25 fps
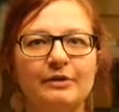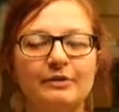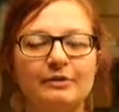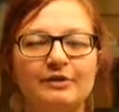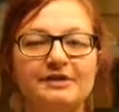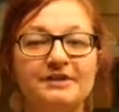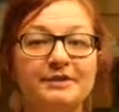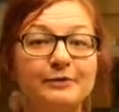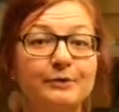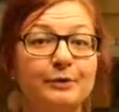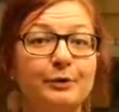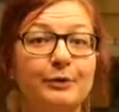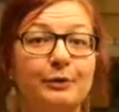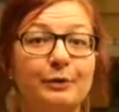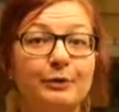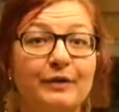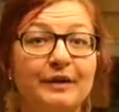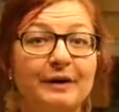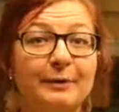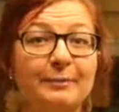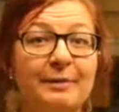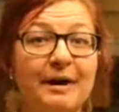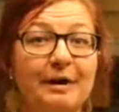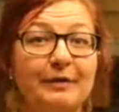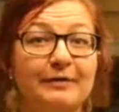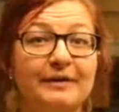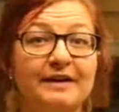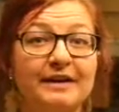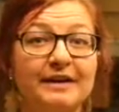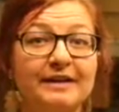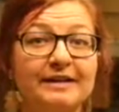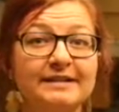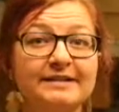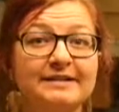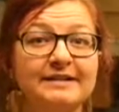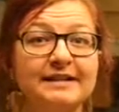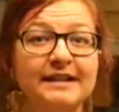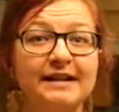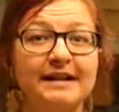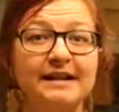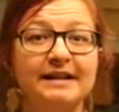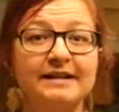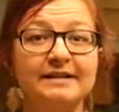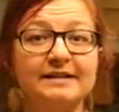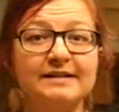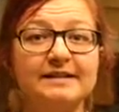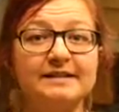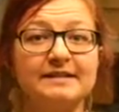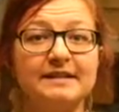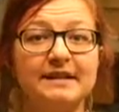The difficult thing about this
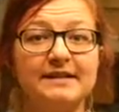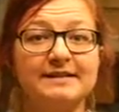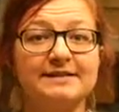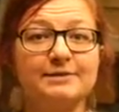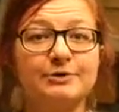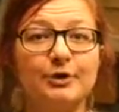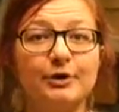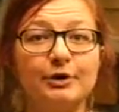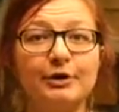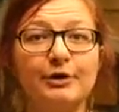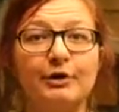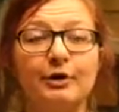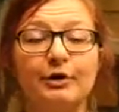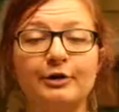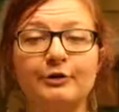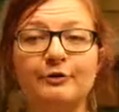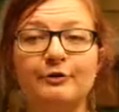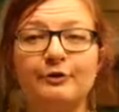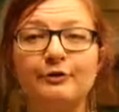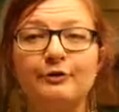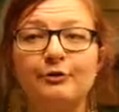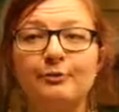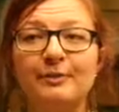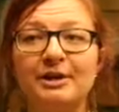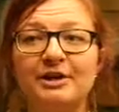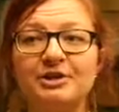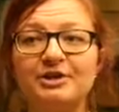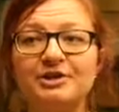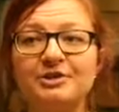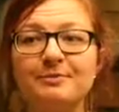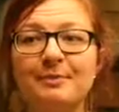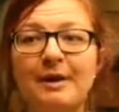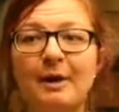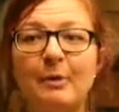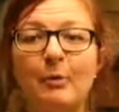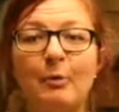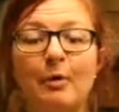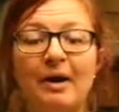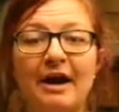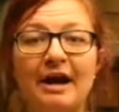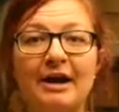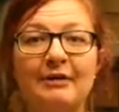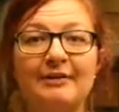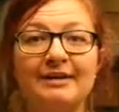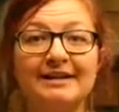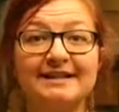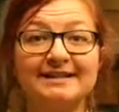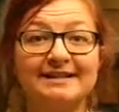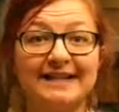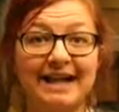is there's not a lot of information about
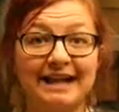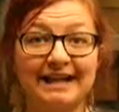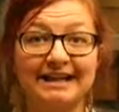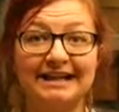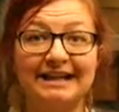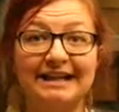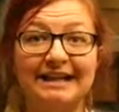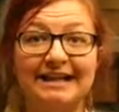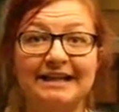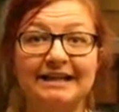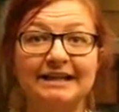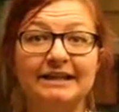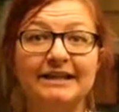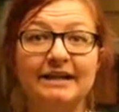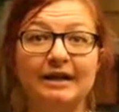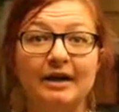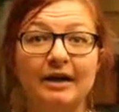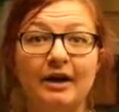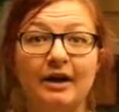where exactly